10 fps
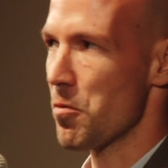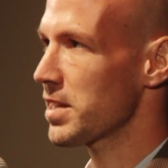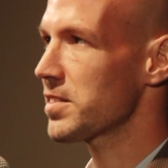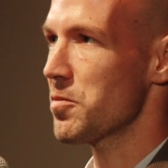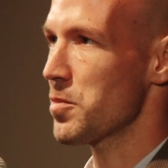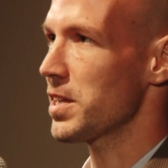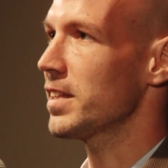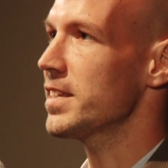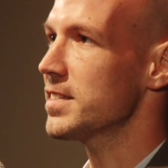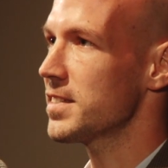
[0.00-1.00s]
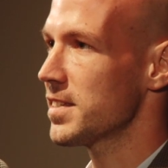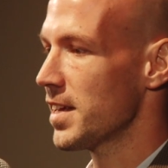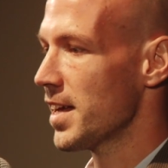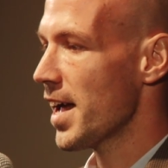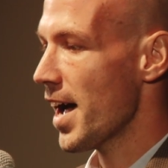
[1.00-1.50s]
the rest of the Middle East.
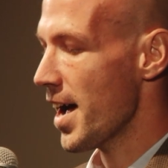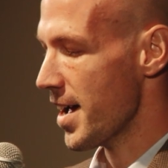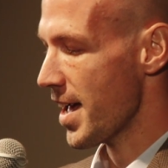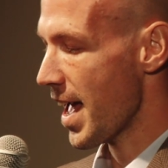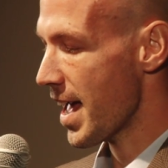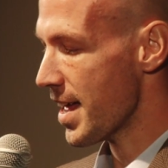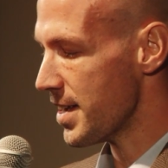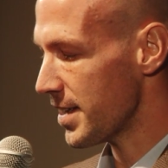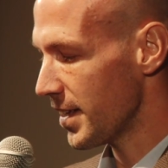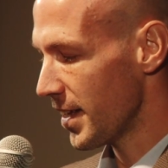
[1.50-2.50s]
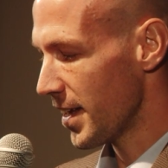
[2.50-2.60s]
And